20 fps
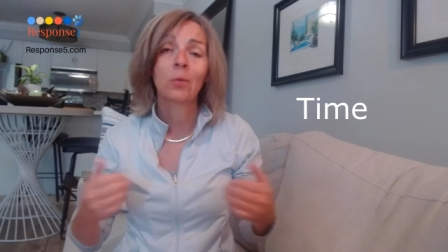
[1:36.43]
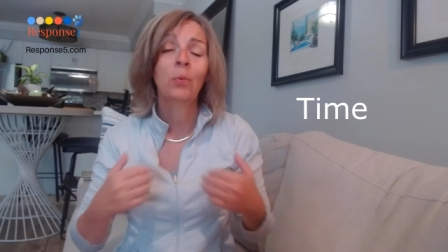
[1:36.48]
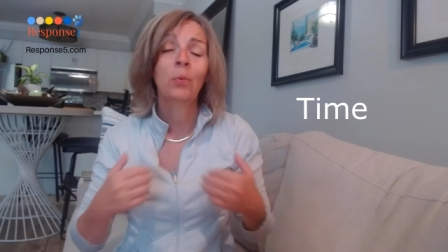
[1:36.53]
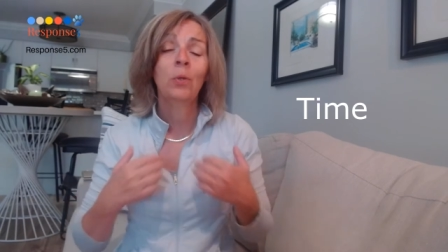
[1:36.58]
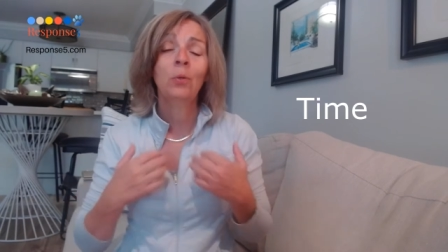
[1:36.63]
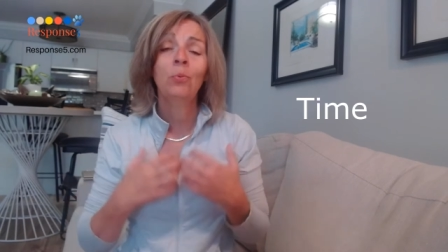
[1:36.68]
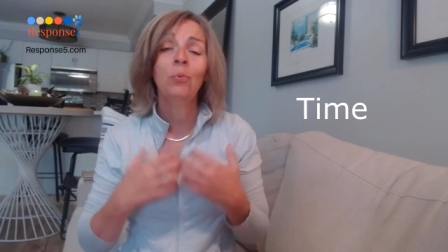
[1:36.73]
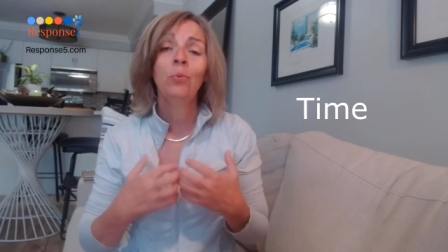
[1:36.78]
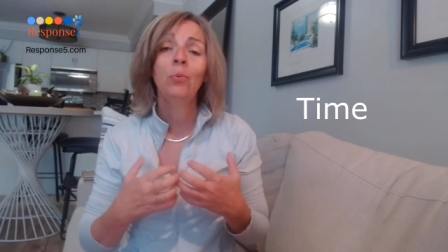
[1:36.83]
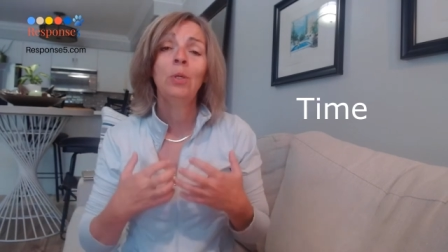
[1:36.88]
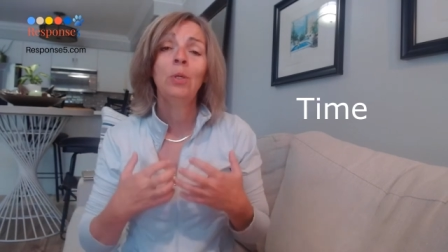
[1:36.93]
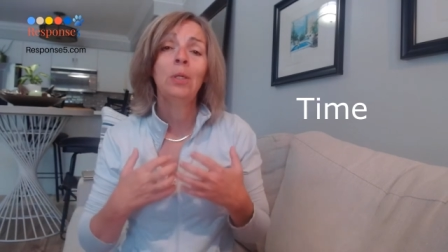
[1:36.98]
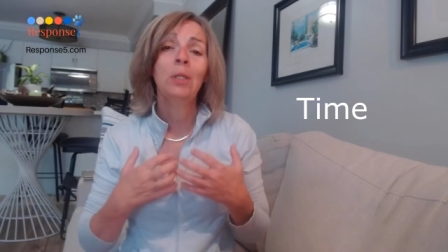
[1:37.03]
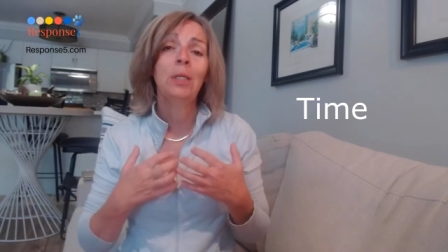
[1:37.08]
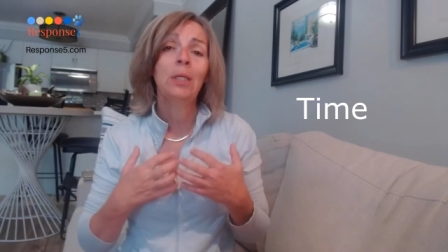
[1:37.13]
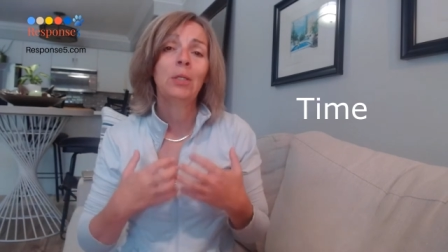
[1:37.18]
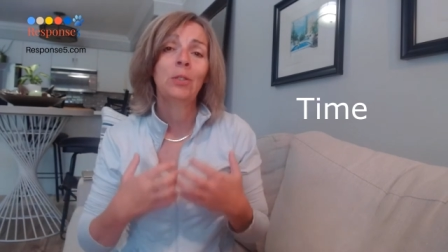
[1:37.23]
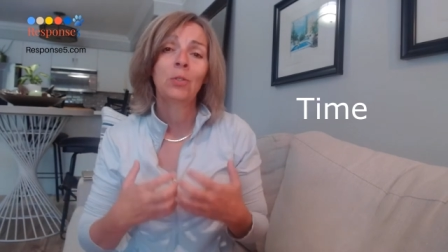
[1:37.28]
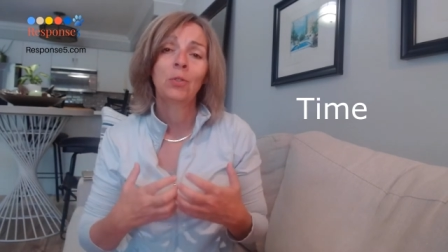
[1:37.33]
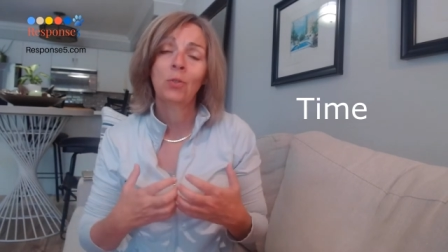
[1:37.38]
we
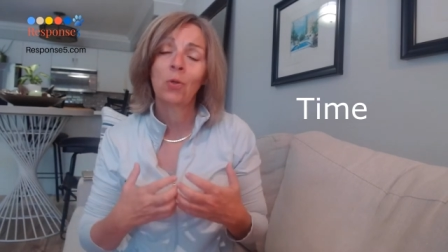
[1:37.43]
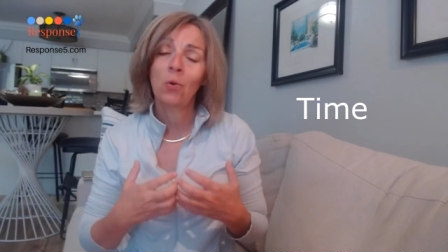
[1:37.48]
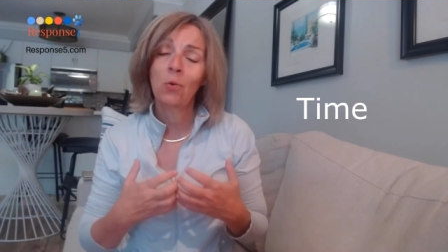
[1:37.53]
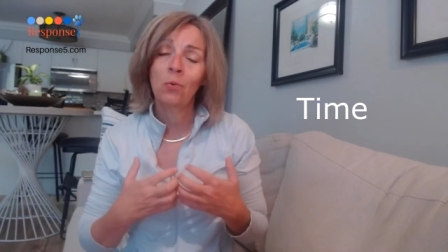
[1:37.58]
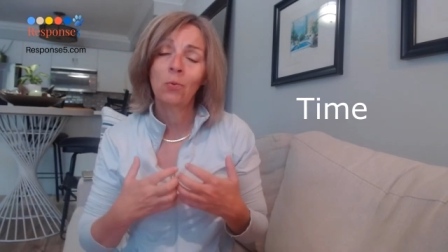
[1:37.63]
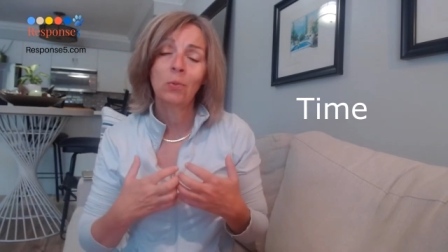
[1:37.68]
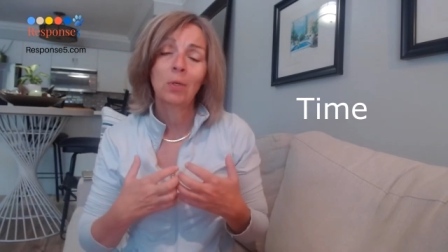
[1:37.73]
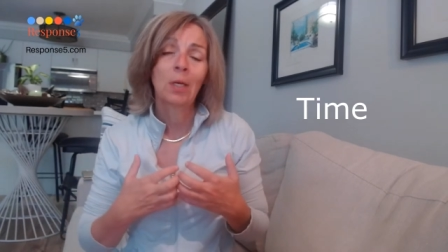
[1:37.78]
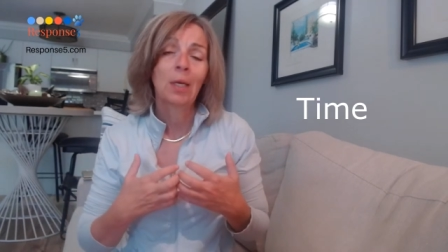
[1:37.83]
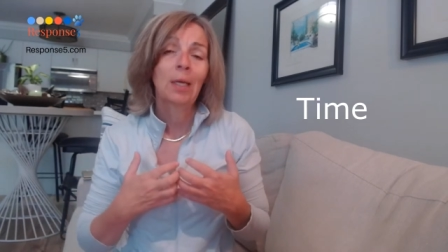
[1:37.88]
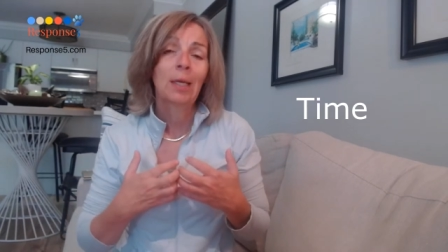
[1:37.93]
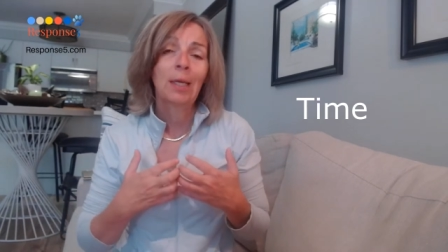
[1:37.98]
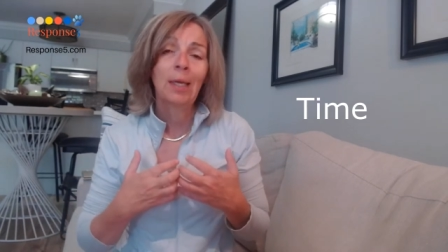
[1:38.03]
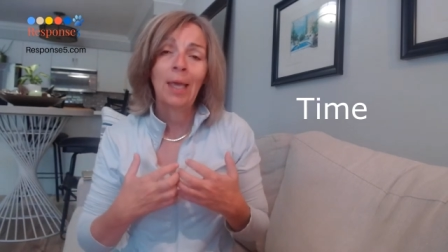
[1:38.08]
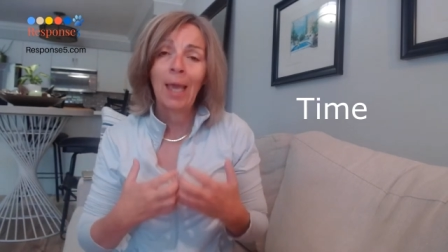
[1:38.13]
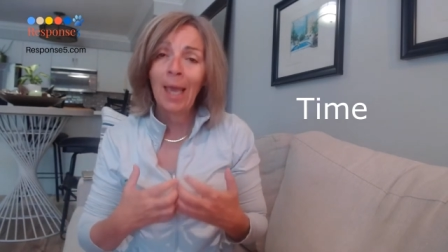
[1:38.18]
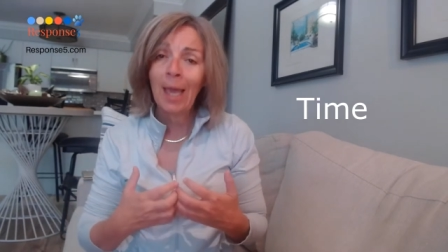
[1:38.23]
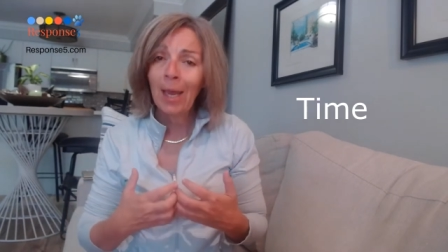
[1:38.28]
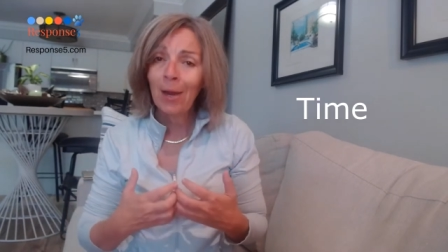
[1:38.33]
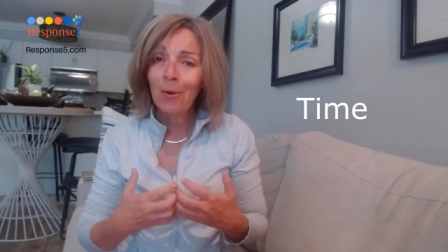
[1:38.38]
really don't
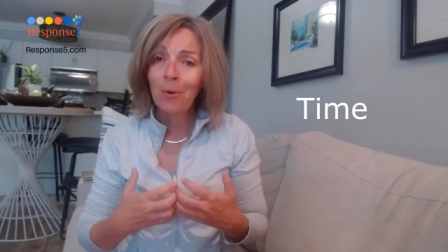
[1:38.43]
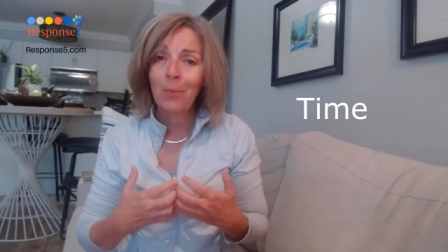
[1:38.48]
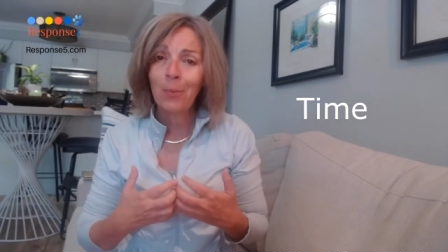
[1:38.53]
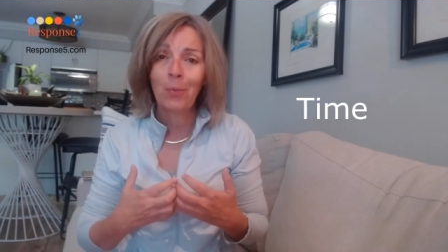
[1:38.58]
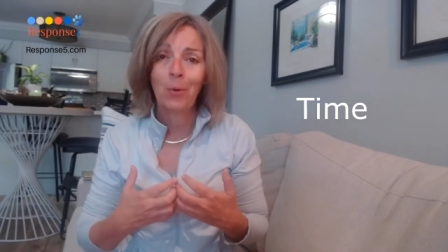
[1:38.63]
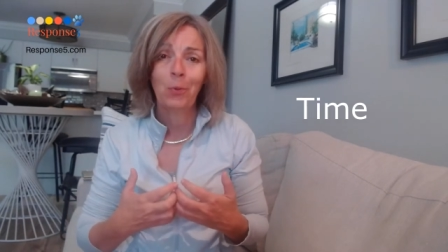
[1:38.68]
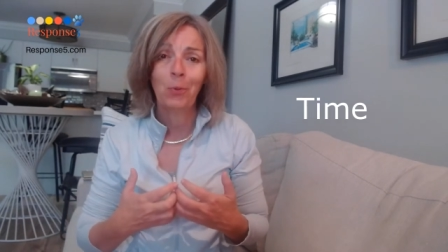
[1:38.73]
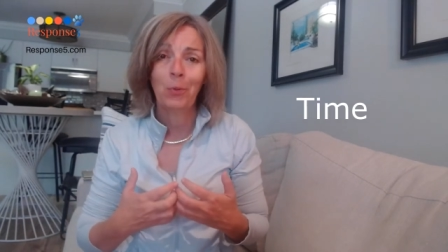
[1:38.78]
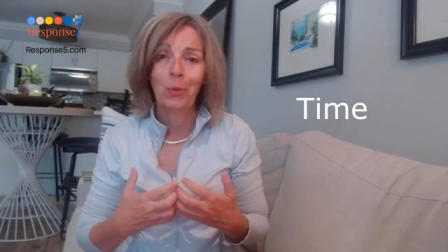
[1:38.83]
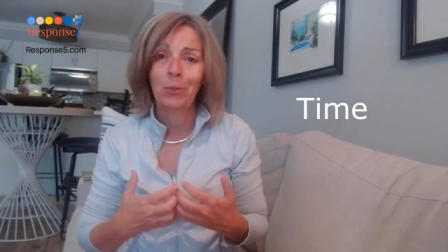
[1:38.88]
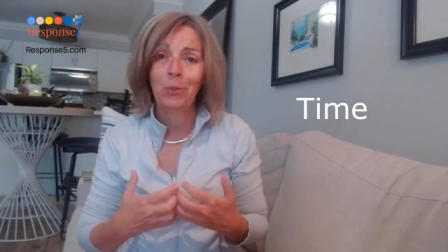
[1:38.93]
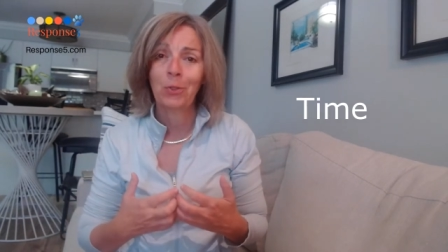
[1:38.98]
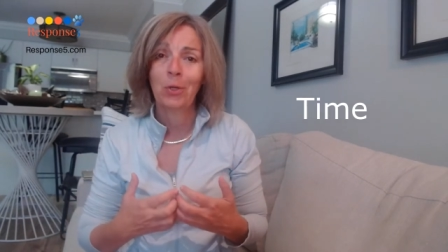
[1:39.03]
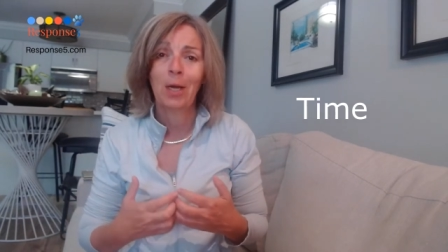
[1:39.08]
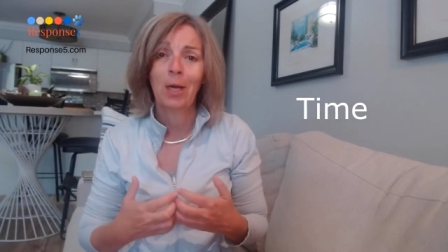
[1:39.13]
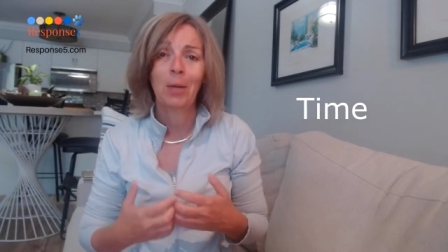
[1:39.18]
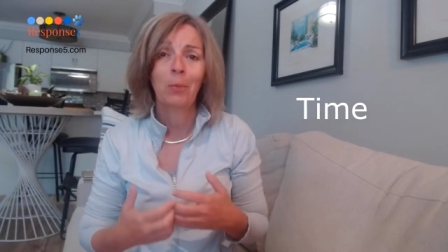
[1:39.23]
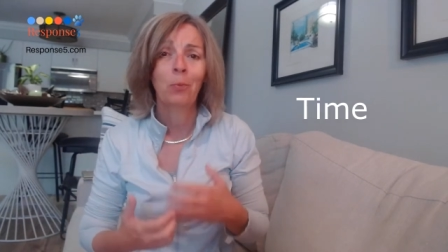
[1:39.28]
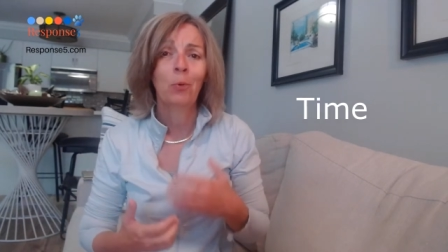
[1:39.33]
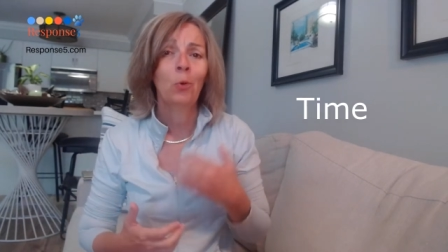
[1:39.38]
care about the
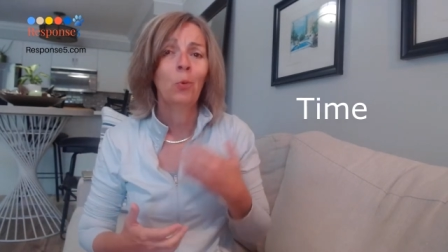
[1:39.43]
time.